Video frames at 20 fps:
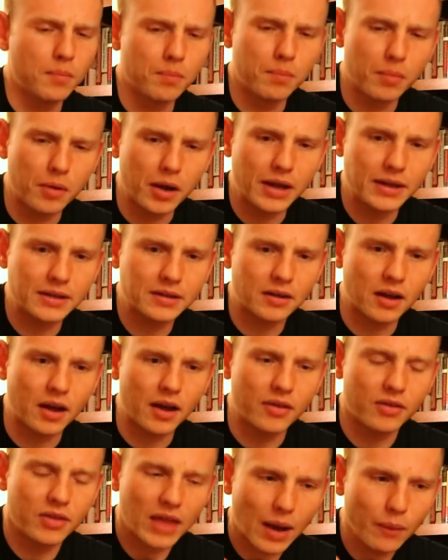But
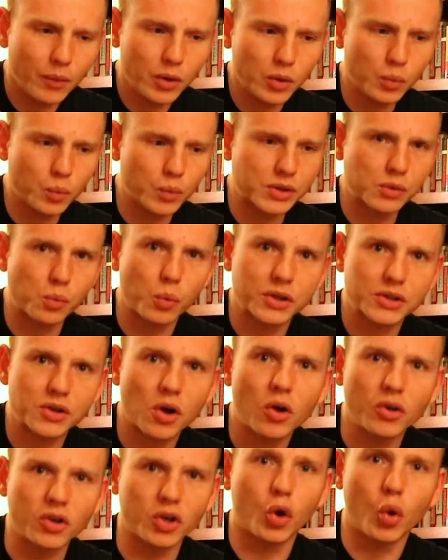uh, that one was what's
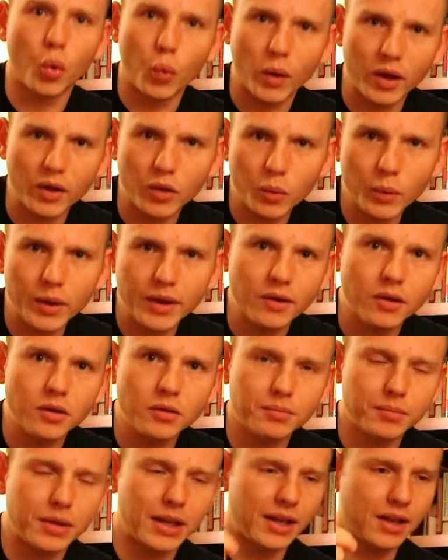called a quill
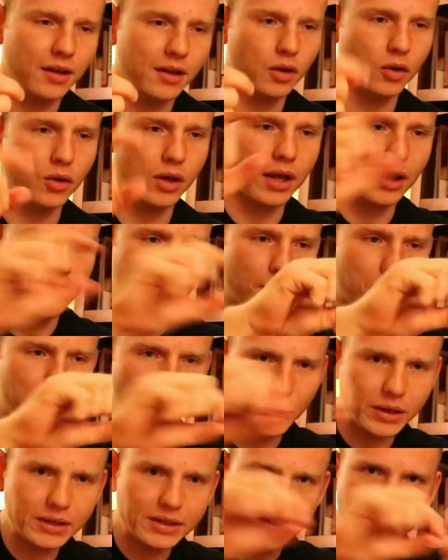wheel, meaning you get a
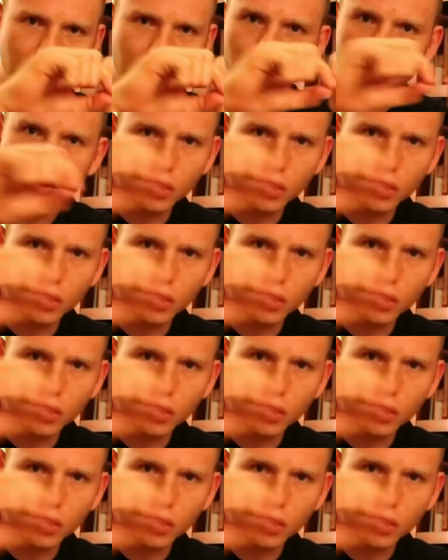pointy